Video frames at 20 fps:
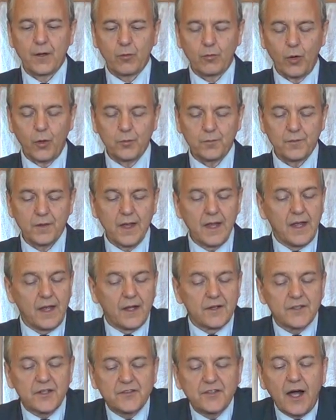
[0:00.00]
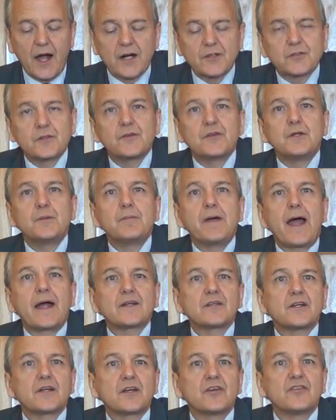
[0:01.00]
Quote, the doctrine of the
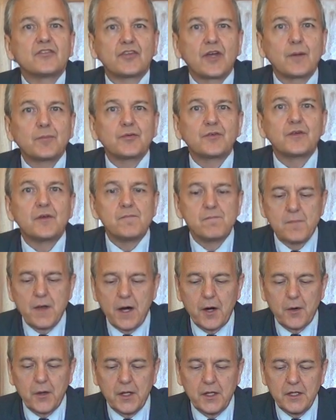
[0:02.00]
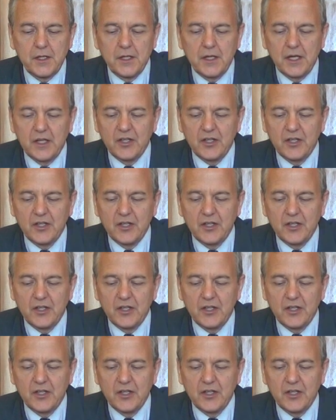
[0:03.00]
Immaculate Conception of Mary